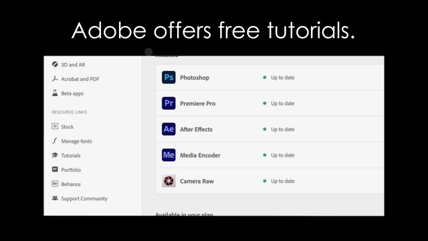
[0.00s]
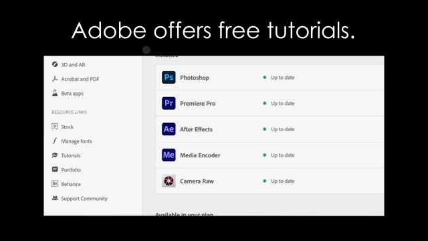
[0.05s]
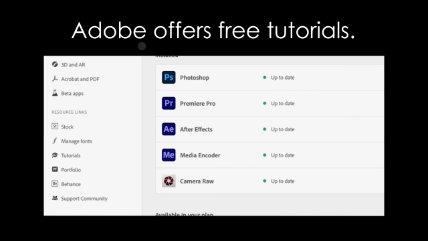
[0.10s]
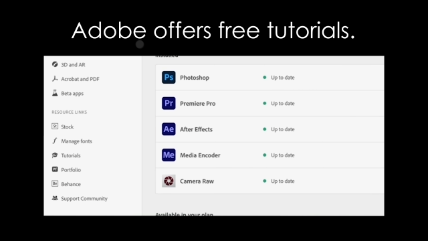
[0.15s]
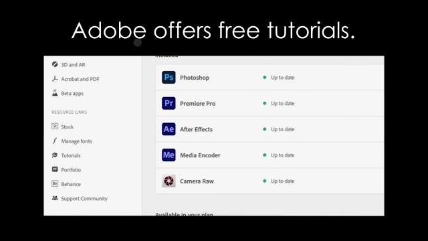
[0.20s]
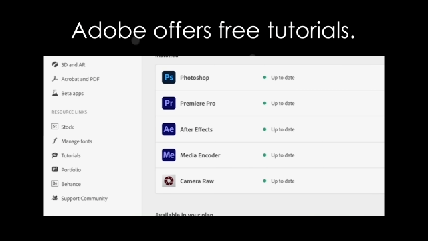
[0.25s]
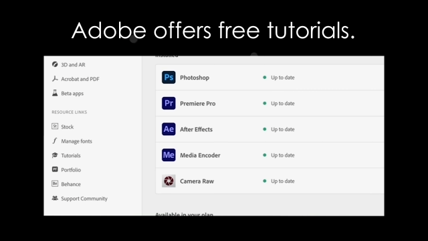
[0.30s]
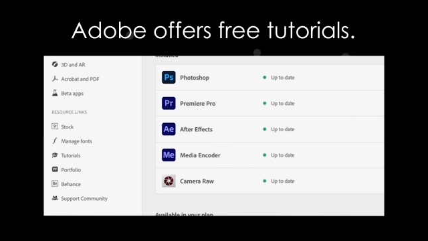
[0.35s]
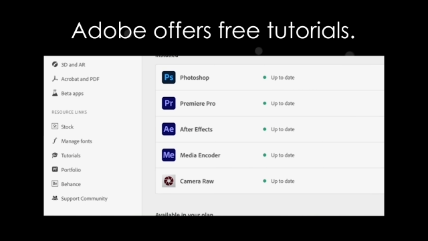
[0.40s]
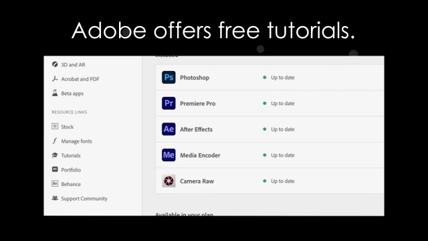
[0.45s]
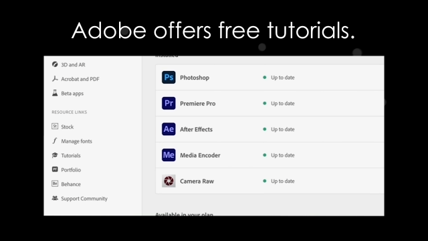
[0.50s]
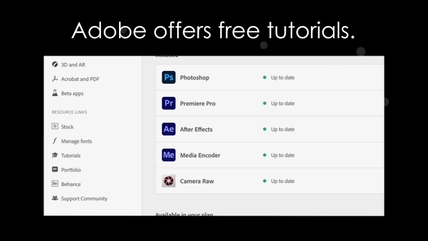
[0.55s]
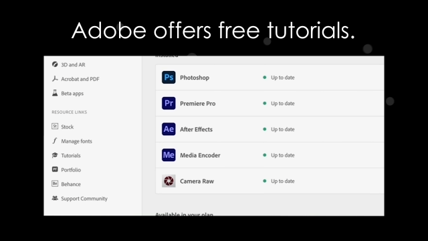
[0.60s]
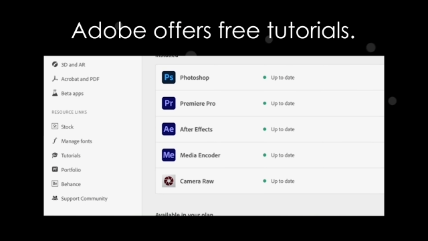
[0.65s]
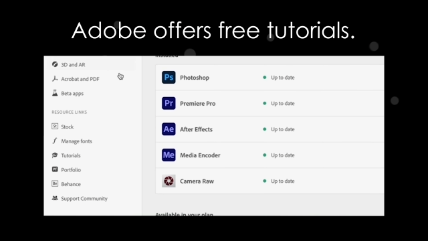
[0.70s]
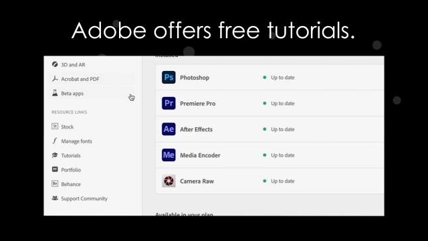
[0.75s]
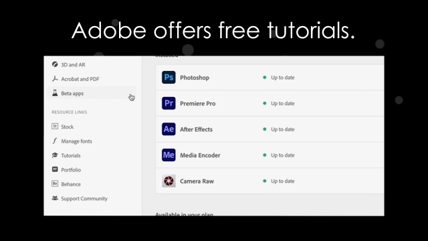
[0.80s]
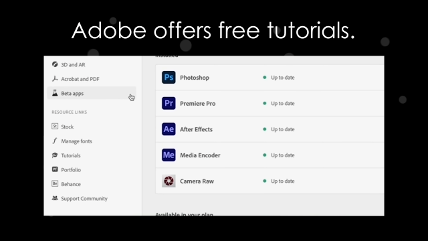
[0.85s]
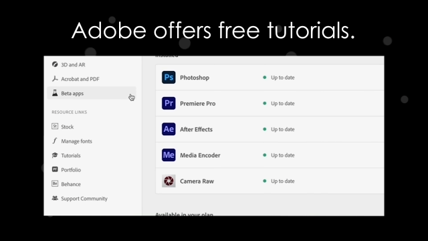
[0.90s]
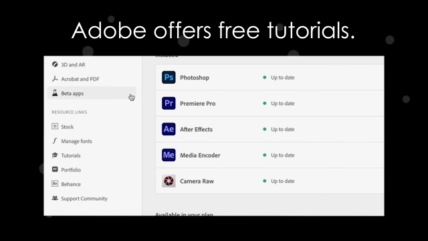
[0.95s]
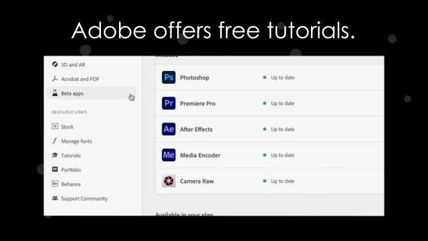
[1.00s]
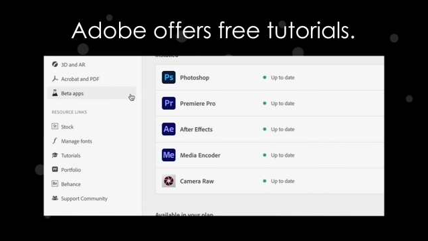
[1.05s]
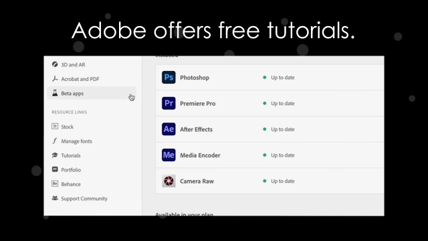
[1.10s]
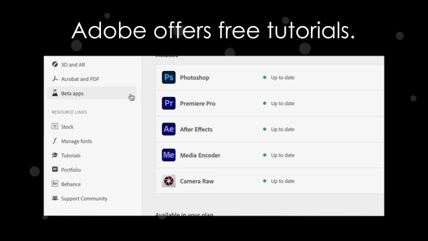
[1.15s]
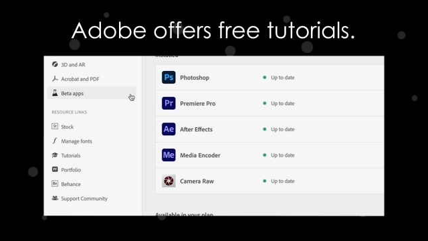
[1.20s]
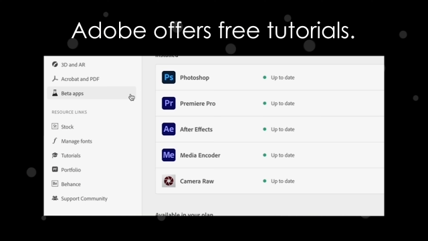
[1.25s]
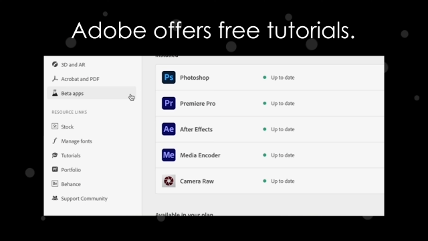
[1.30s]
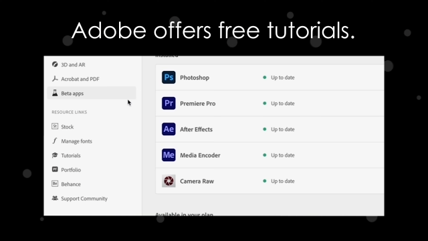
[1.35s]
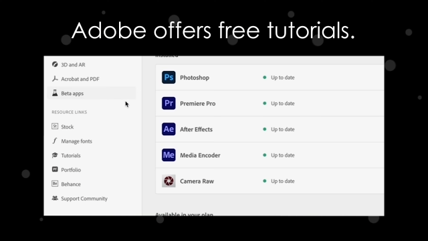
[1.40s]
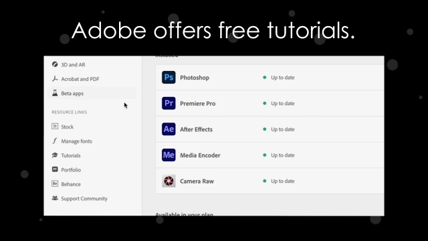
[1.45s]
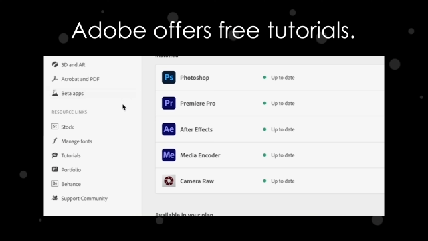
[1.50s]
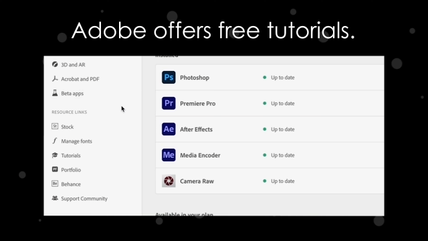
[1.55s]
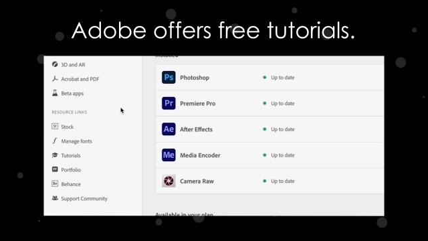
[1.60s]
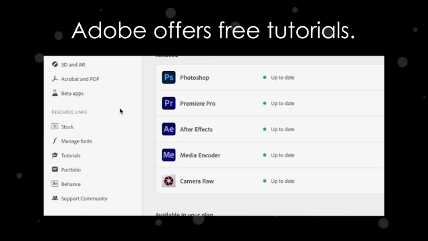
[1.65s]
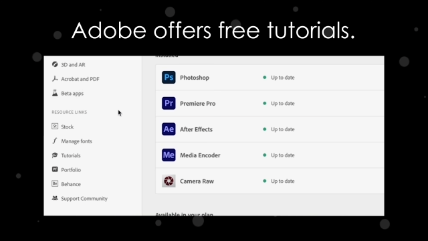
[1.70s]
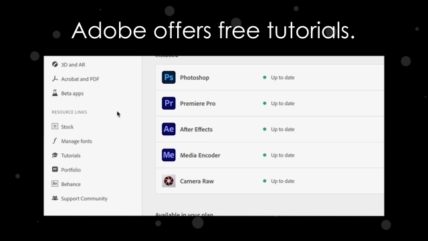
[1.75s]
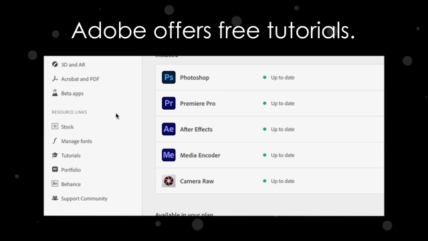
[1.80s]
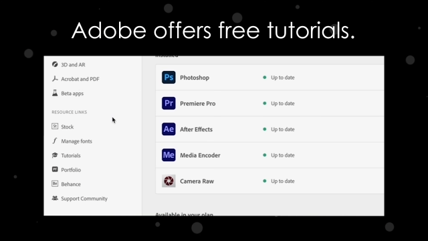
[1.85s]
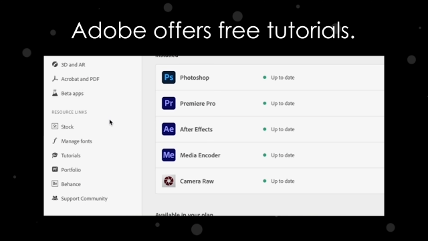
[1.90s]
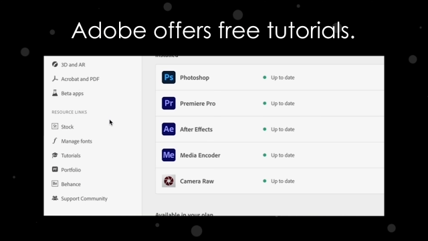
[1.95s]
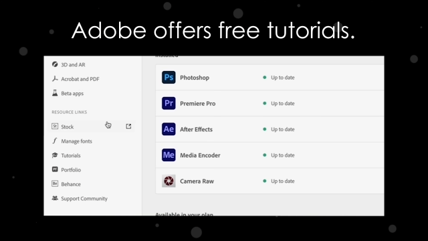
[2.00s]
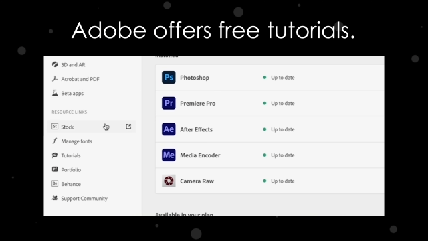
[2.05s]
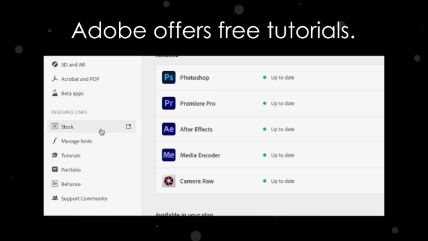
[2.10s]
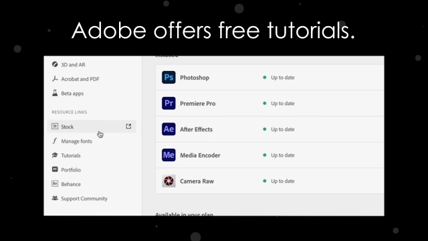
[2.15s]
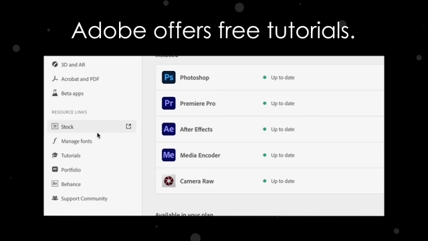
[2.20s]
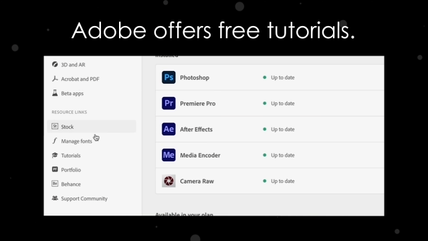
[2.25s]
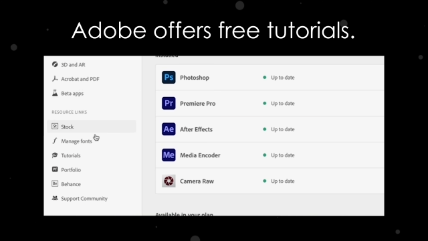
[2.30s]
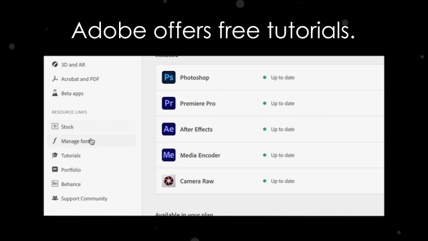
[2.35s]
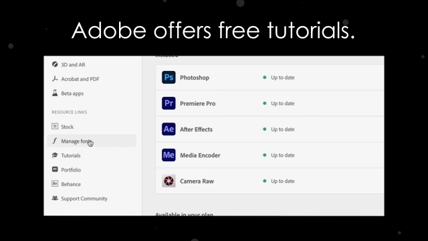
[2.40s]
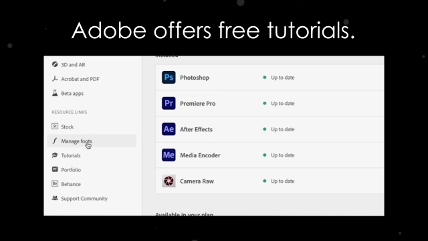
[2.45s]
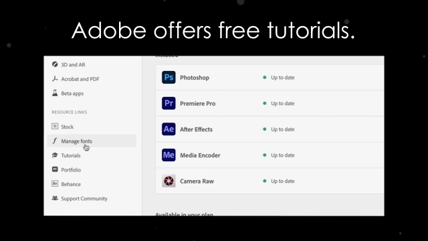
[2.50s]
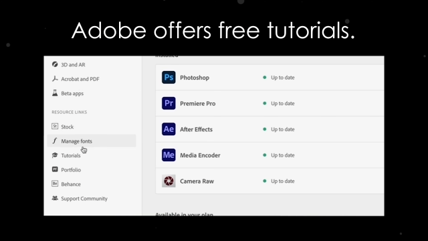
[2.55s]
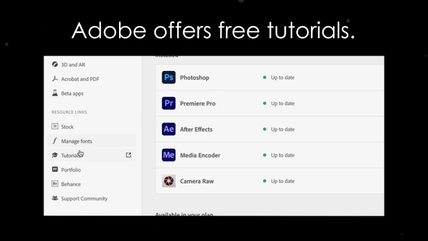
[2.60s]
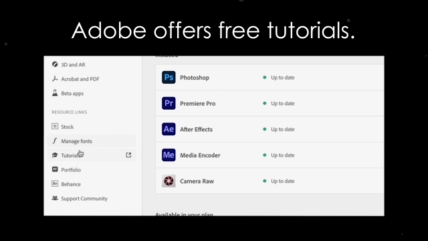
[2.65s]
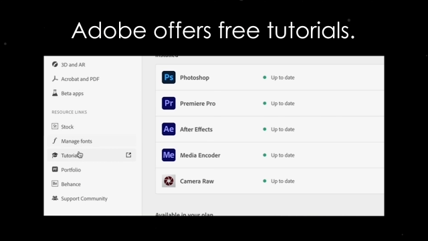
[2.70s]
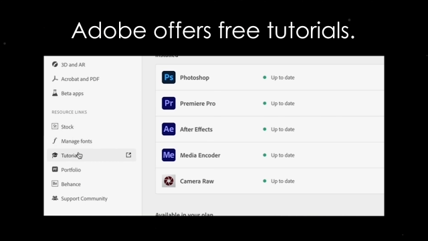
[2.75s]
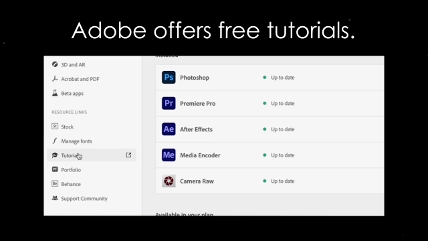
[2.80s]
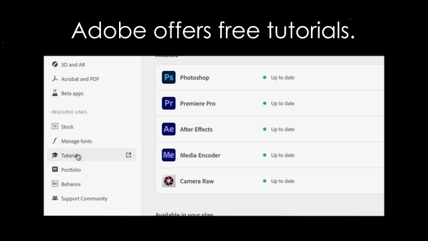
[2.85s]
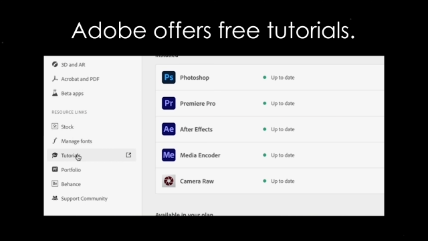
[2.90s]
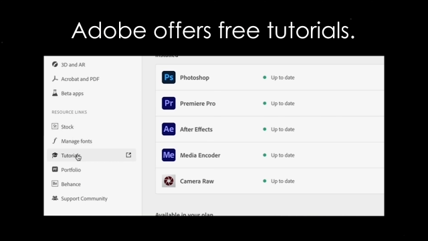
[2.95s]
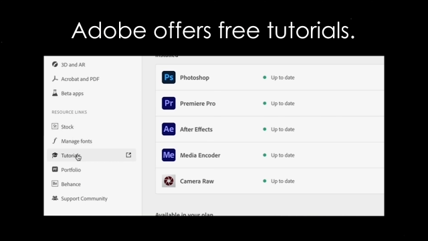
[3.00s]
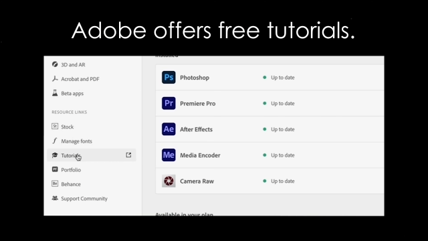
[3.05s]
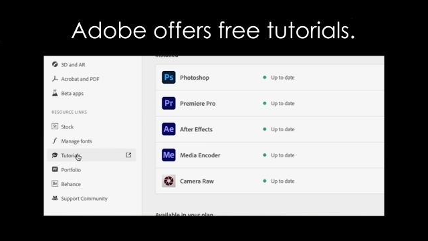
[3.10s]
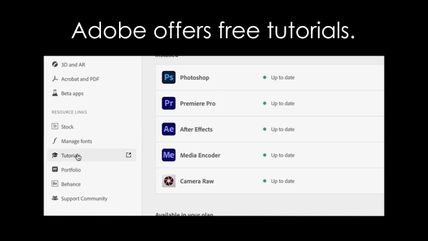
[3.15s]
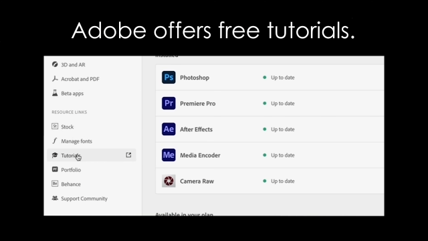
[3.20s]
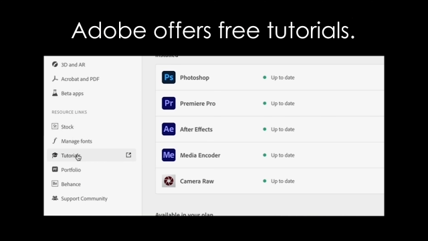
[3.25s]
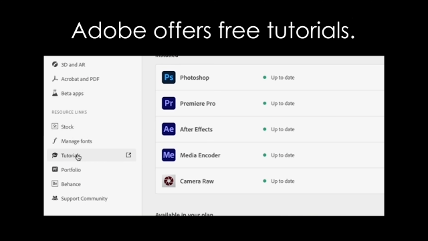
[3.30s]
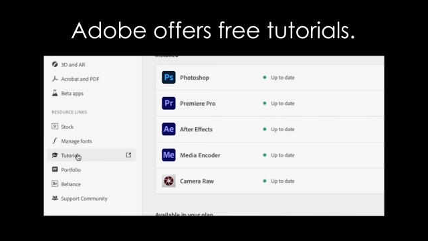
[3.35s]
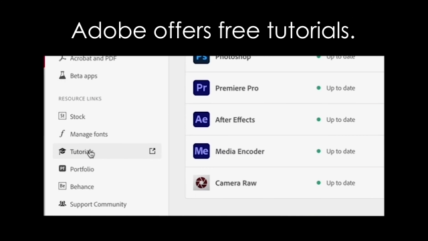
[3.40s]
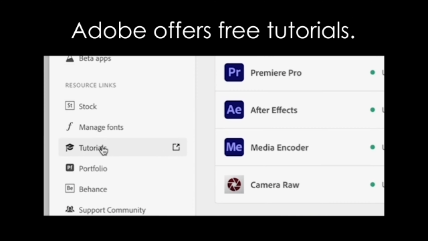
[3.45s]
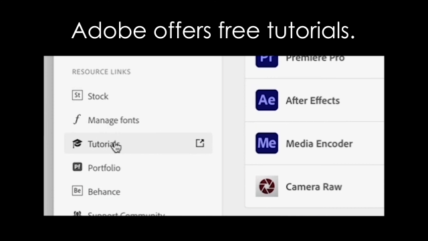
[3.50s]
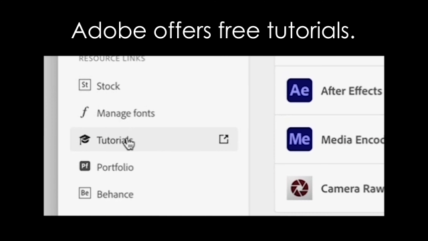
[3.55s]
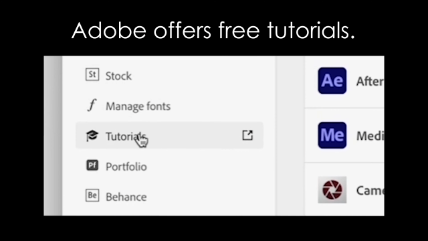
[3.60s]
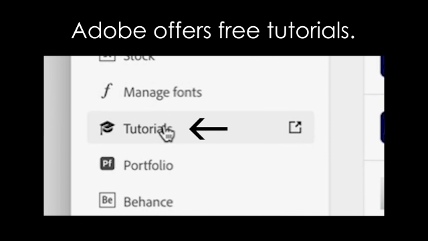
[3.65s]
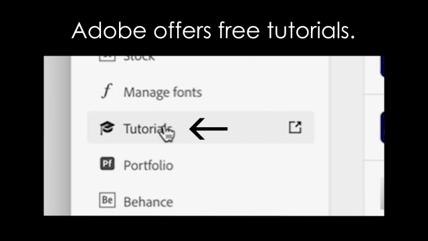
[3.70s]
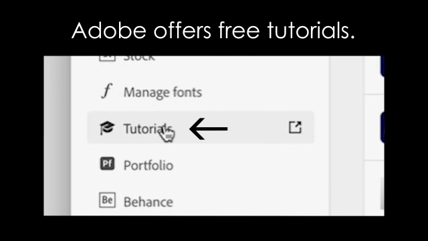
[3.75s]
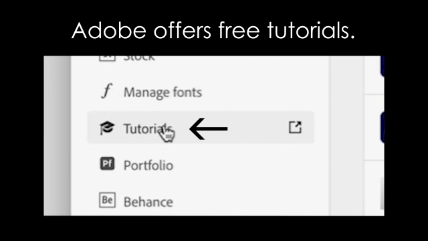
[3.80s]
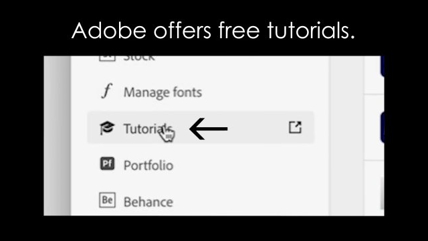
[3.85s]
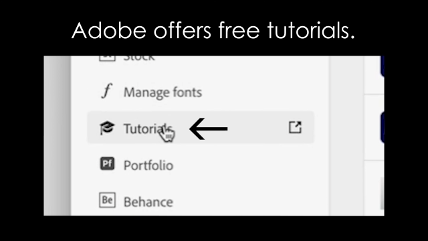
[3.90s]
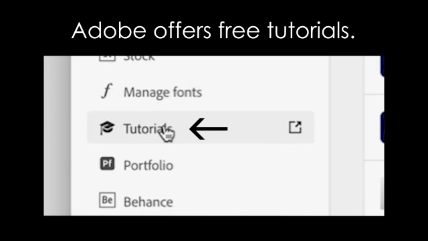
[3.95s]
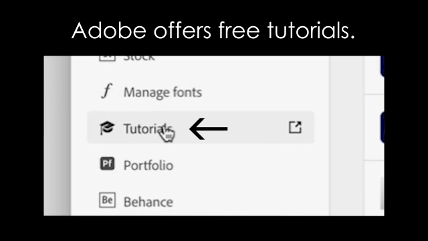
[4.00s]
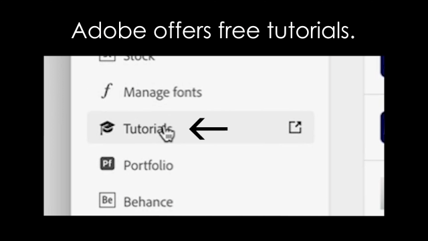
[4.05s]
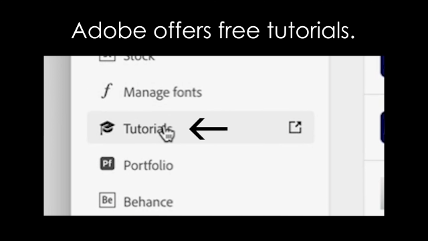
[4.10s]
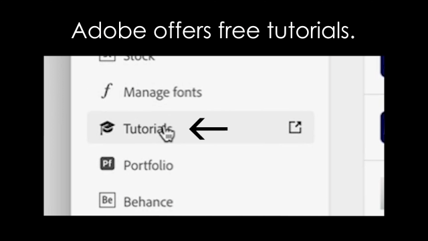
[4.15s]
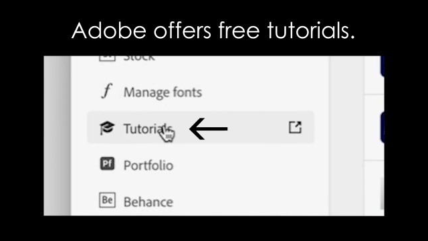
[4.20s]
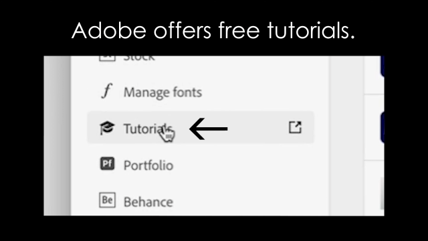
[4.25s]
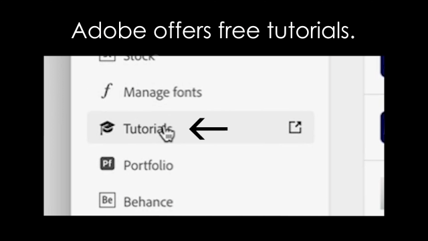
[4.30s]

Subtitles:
Nobody's mouth can be seen.